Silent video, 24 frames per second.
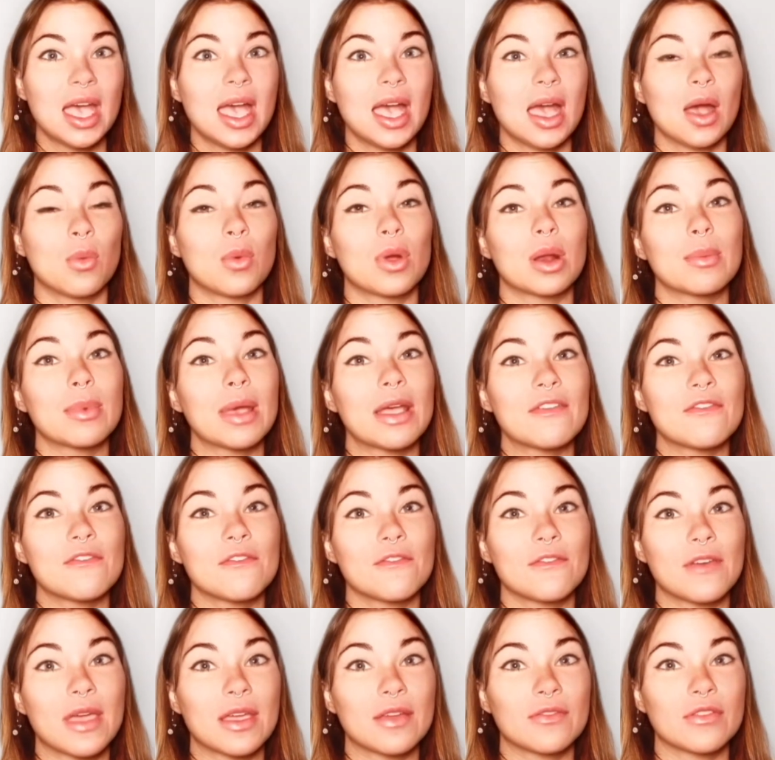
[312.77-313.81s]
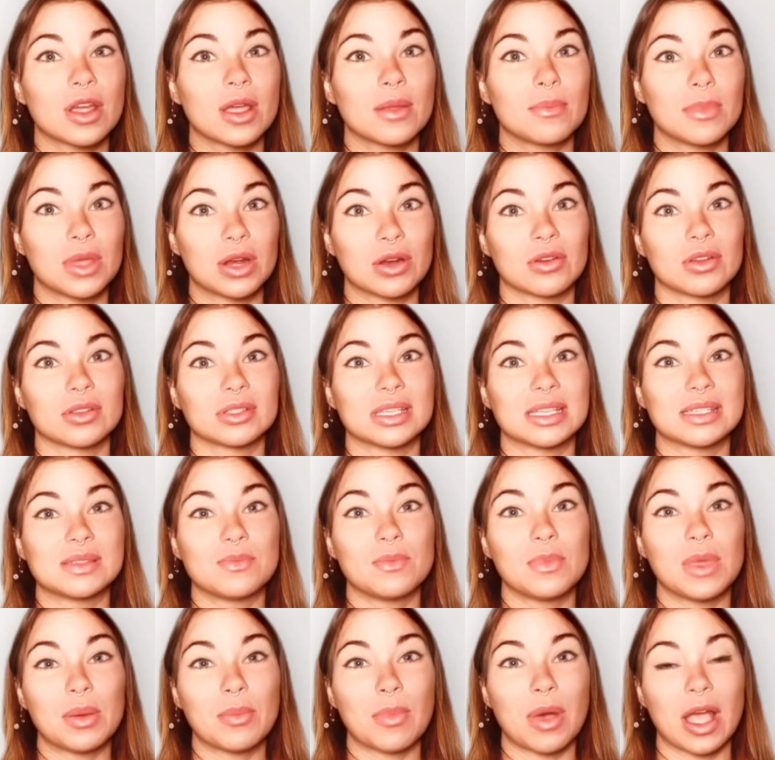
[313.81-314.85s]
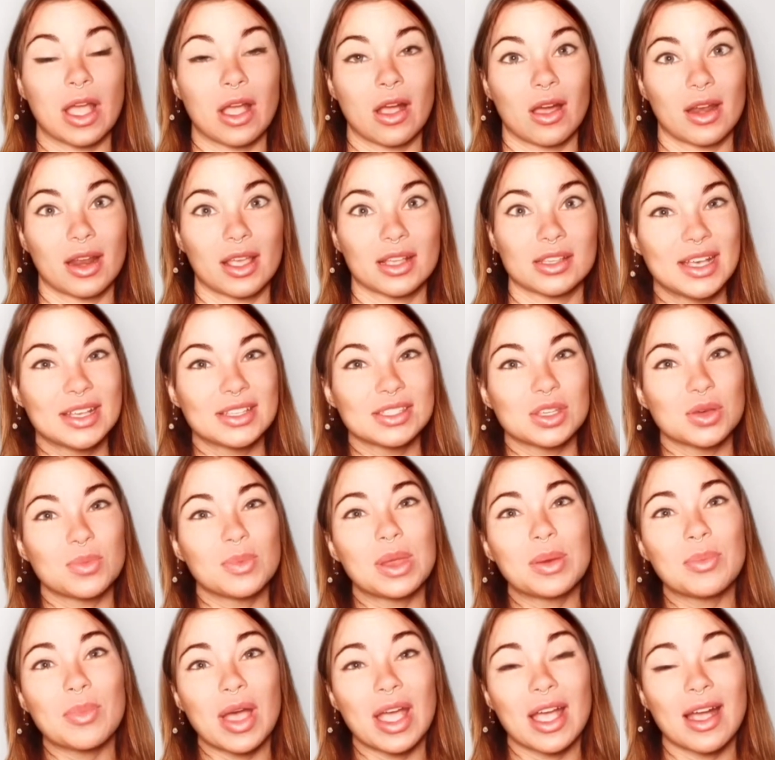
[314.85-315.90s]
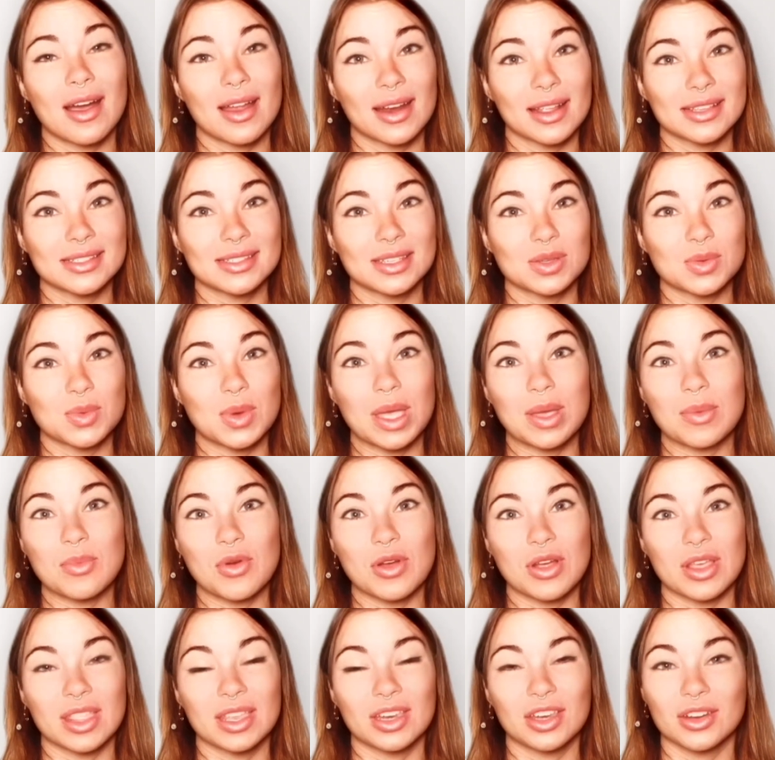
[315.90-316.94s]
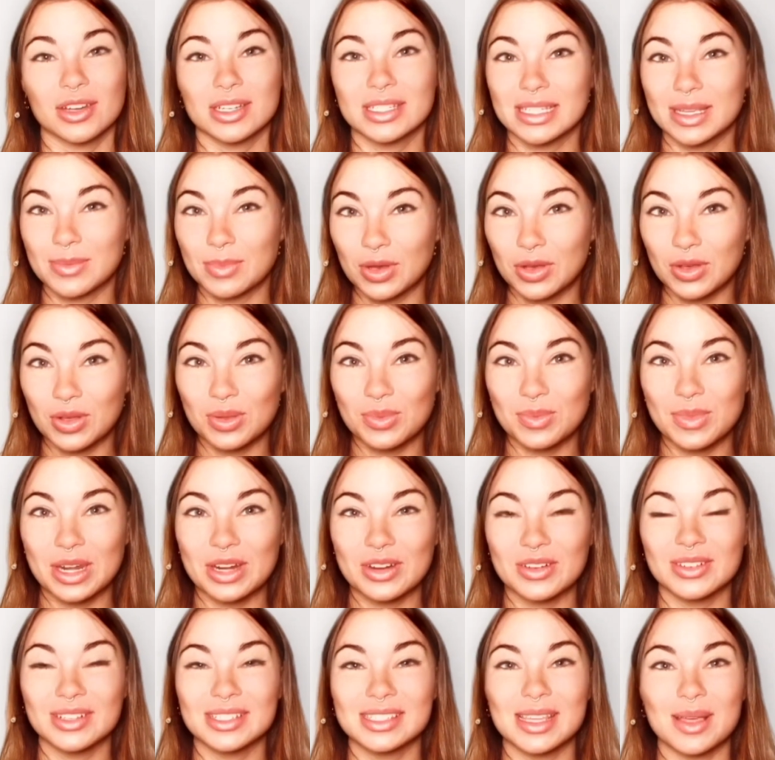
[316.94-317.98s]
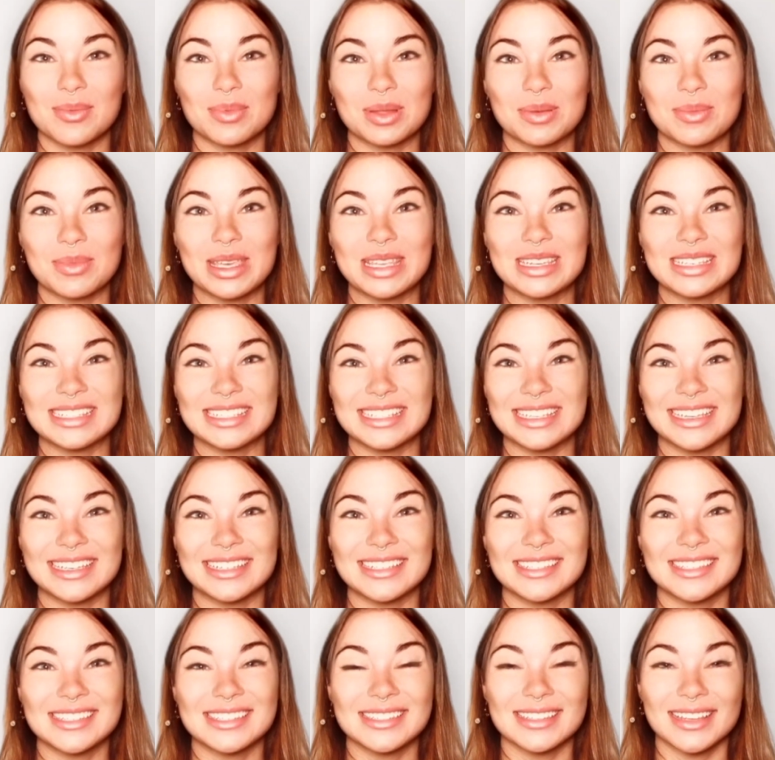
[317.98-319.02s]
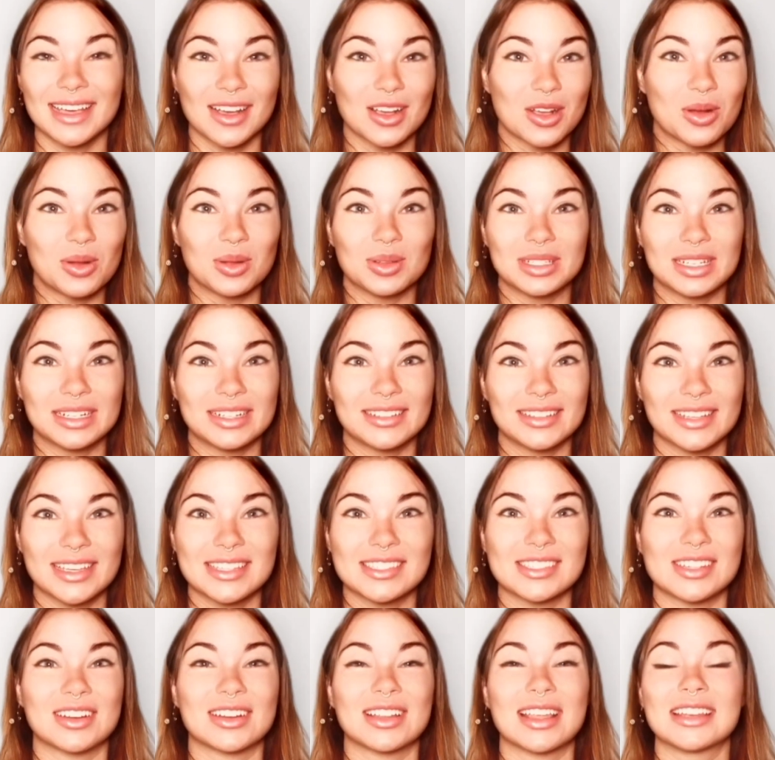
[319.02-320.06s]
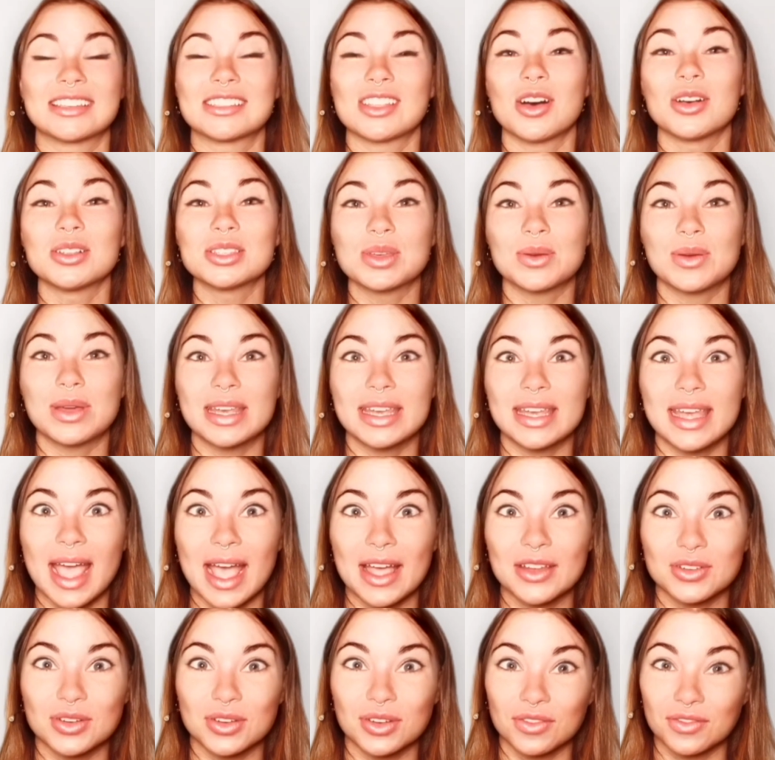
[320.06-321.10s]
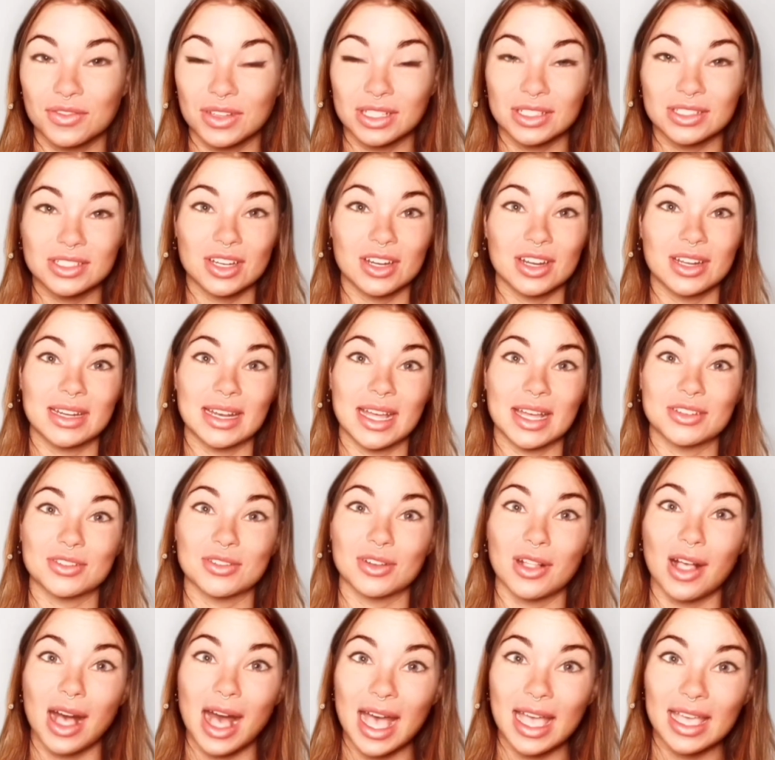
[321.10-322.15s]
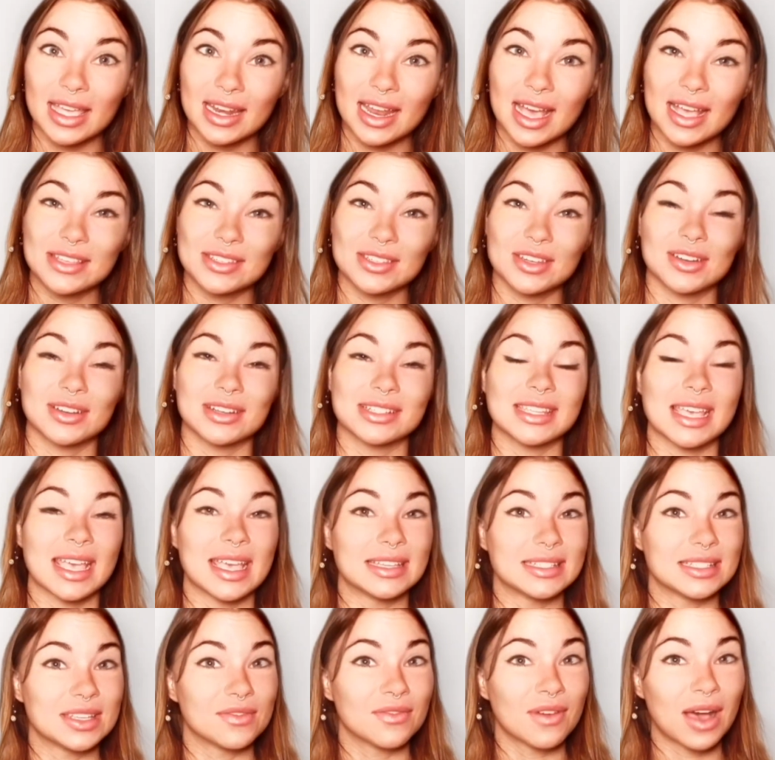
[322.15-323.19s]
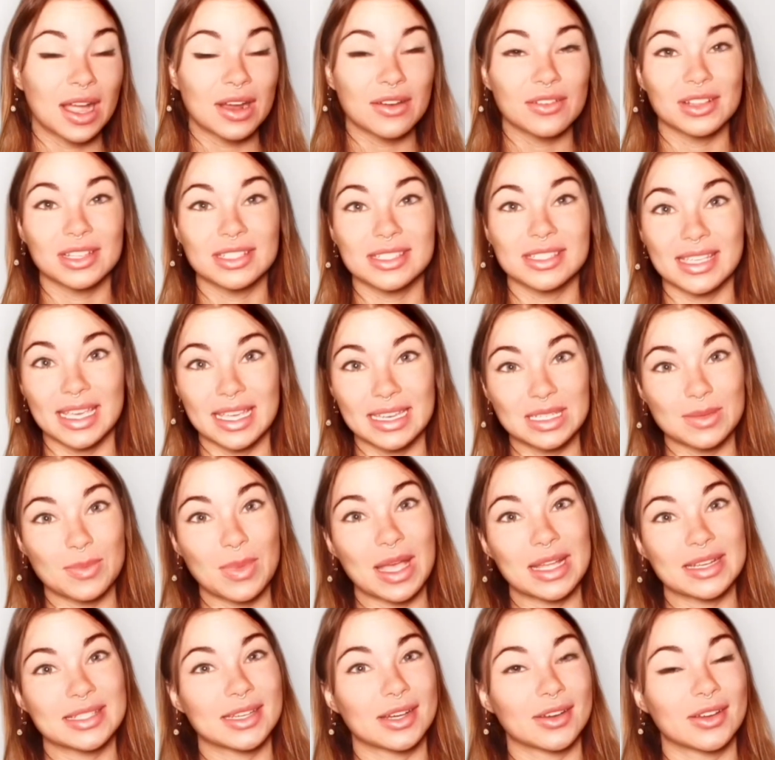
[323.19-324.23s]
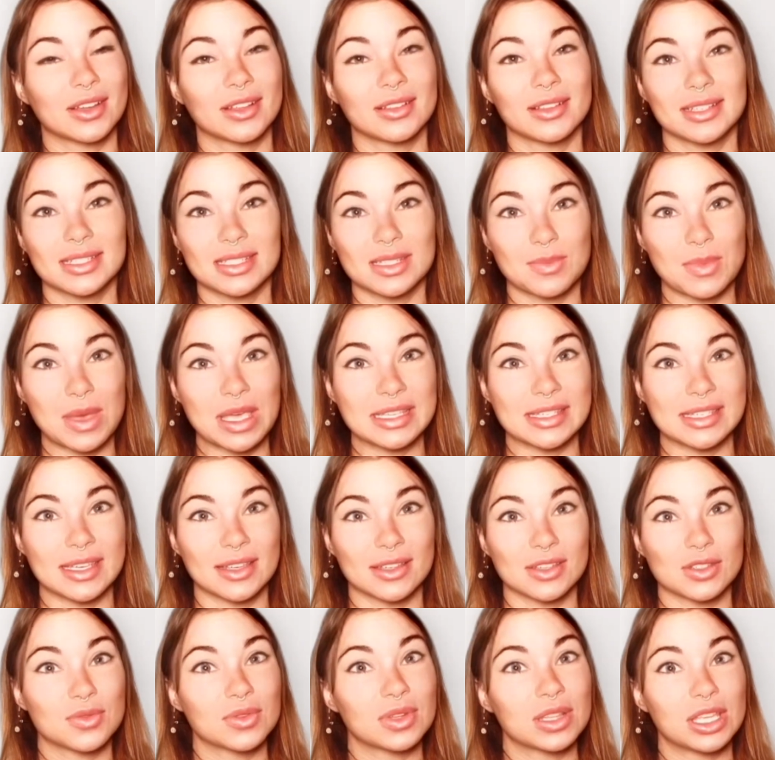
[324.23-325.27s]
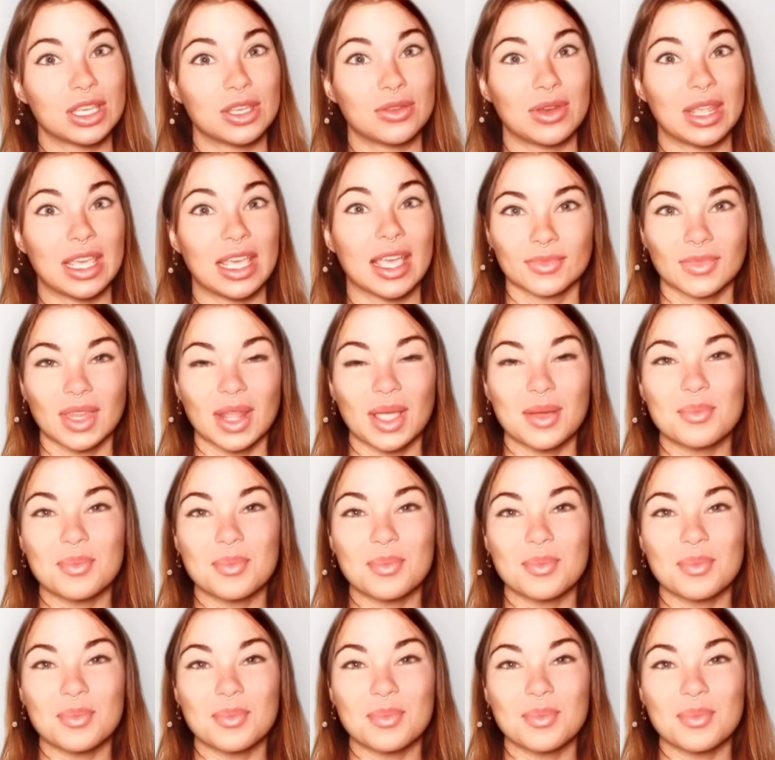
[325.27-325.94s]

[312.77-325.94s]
One of my favorite minerals is minbiotics. So minbiotics is way more than your typical mineral supplement. It's a golden elixir. It's also a natural filter, a natural ionizer. It's antiviral, it's antibacterial. It's amazing. It's really unique.